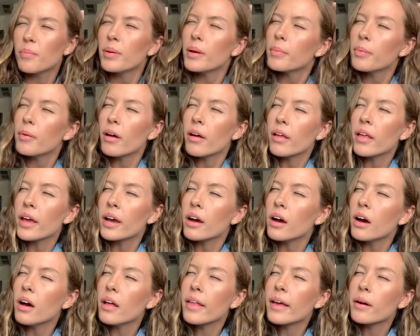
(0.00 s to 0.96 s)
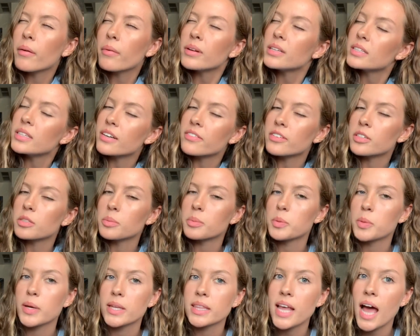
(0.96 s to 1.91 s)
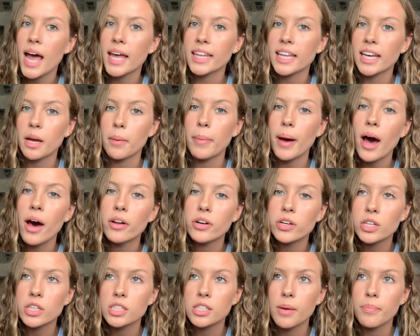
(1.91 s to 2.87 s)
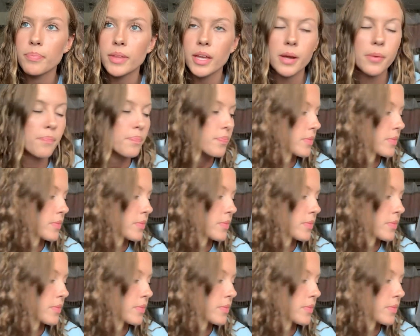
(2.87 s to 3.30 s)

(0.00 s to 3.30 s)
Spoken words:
people are like, oh, like what's the difference between that and like a powder or something?